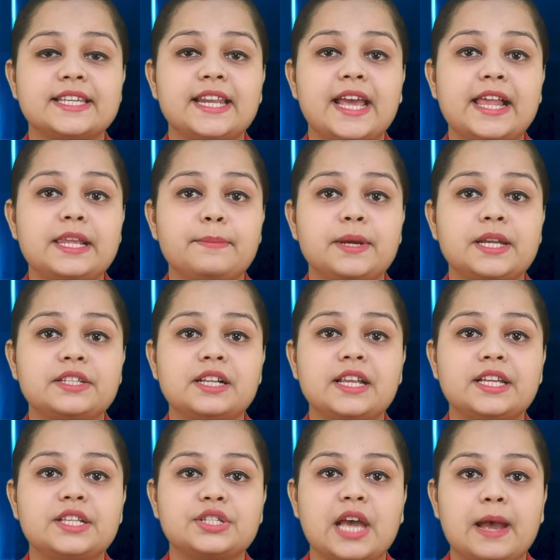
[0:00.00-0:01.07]
and Elemental
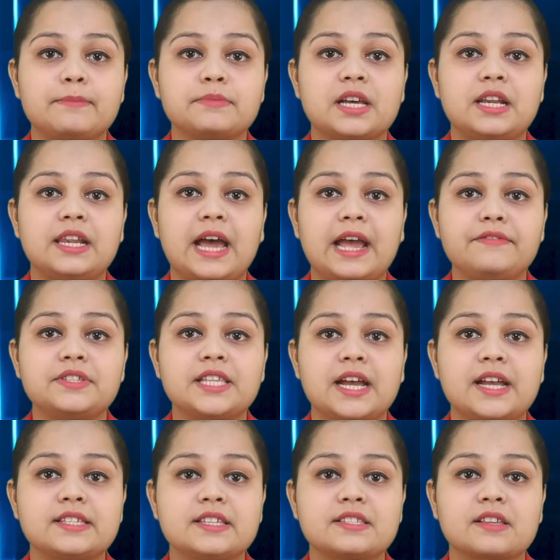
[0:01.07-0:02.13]
Enzymes, a life
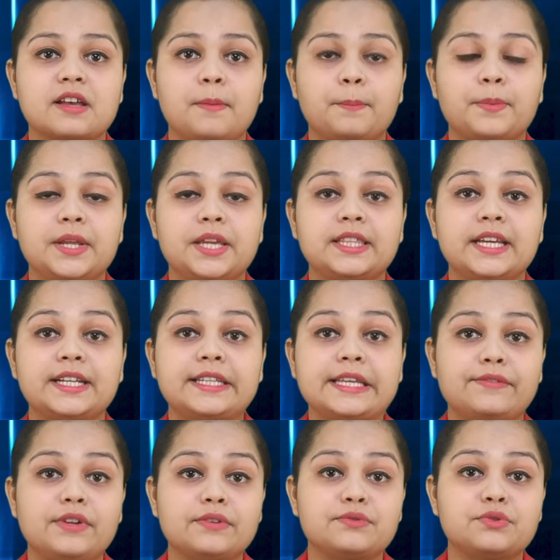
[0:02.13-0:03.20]
sciences company that
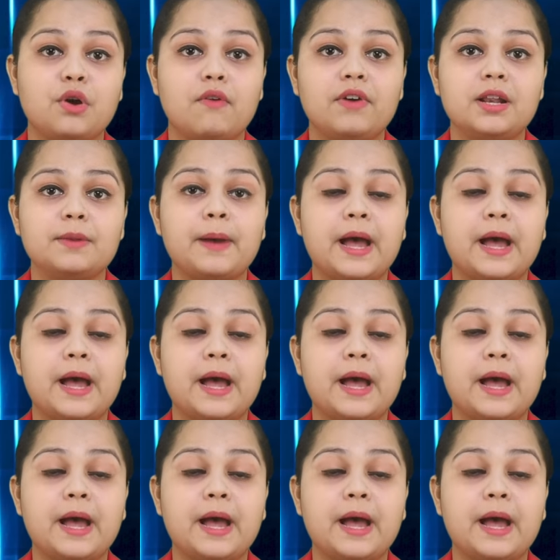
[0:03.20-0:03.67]
developed novel